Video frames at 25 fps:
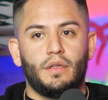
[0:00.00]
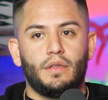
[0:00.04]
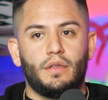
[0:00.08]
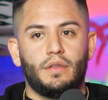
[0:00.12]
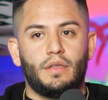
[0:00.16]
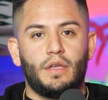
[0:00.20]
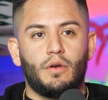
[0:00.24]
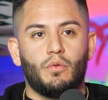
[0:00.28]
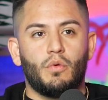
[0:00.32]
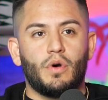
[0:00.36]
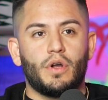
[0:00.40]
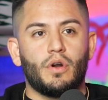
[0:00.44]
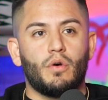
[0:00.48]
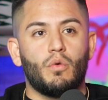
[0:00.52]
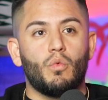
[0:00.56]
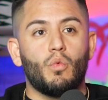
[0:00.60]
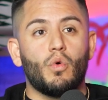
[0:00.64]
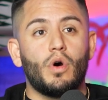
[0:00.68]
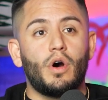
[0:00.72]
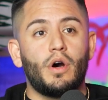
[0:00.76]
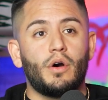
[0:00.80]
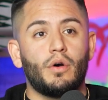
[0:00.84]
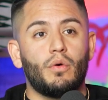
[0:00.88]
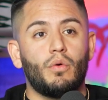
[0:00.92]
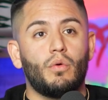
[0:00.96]
They want a
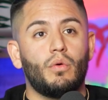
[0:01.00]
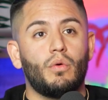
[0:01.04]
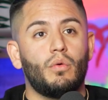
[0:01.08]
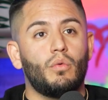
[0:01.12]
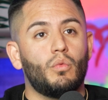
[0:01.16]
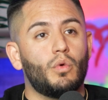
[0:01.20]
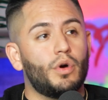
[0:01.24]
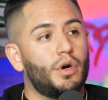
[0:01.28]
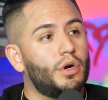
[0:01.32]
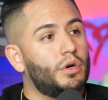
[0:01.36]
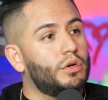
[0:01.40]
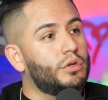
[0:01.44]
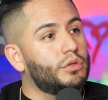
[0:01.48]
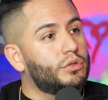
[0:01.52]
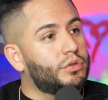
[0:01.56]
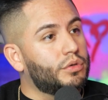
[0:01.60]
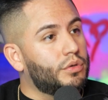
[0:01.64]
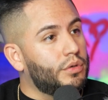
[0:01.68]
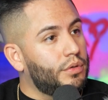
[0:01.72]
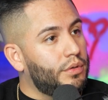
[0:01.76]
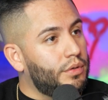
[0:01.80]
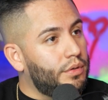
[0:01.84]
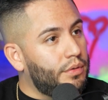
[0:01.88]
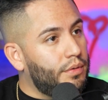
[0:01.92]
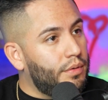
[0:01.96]
one world
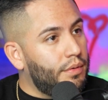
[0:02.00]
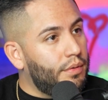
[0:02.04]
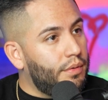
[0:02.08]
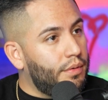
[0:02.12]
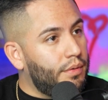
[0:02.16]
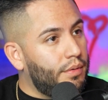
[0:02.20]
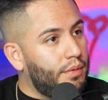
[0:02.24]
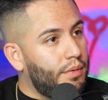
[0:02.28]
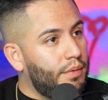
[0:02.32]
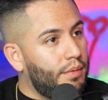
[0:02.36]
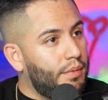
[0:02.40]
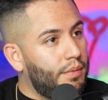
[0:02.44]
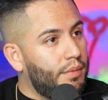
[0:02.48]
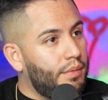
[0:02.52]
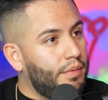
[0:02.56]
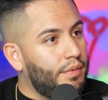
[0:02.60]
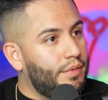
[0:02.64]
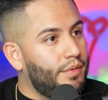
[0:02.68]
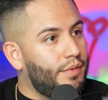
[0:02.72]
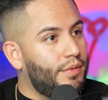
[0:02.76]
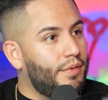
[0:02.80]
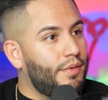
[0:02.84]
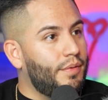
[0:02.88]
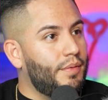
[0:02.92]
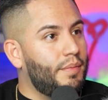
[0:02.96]

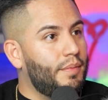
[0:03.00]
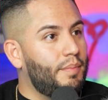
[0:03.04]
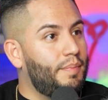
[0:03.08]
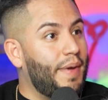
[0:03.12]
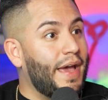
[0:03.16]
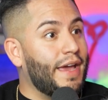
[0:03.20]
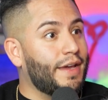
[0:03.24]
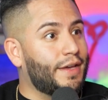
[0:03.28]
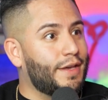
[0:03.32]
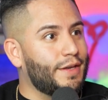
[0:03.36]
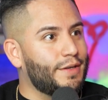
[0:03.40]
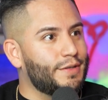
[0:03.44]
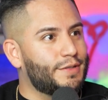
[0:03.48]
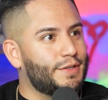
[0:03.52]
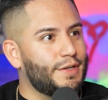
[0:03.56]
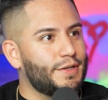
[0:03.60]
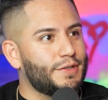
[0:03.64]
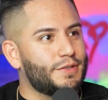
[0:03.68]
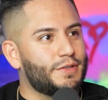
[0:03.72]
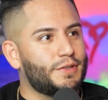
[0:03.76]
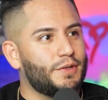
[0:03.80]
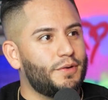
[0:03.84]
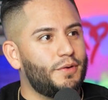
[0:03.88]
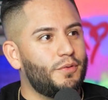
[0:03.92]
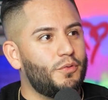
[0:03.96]
banking
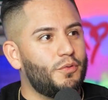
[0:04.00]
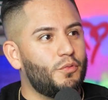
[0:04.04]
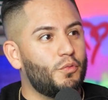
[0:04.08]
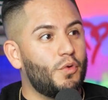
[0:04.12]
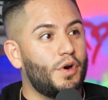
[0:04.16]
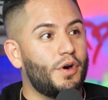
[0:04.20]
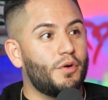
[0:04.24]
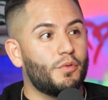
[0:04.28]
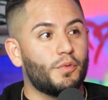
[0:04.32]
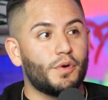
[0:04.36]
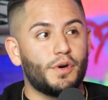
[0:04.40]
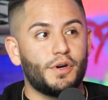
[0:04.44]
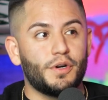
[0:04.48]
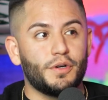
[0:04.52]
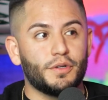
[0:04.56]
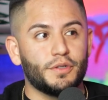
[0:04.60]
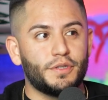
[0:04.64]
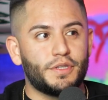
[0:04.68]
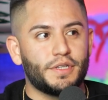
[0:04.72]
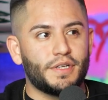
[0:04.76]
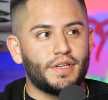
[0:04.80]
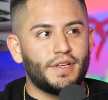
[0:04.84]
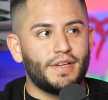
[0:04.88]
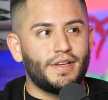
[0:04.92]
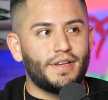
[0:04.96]
system, one
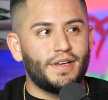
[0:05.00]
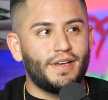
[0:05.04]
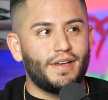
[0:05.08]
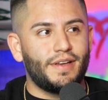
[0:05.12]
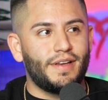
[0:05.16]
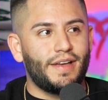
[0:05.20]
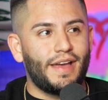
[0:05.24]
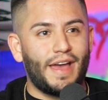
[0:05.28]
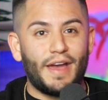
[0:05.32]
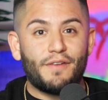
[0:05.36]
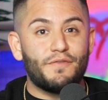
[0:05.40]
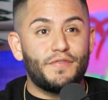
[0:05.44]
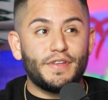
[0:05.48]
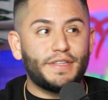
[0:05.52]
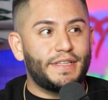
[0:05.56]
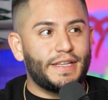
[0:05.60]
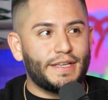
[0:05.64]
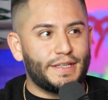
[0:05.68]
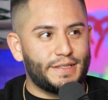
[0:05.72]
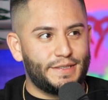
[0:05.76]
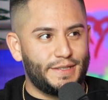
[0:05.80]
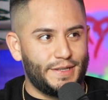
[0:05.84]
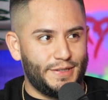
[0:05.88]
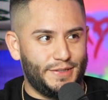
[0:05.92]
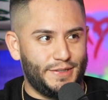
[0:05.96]
world
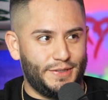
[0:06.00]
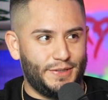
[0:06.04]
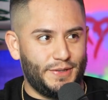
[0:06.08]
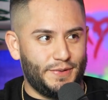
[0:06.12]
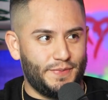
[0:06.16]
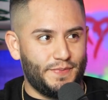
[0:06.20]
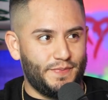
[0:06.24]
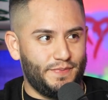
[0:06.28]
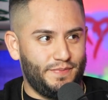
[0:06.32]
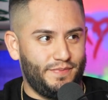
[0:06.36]
everything system.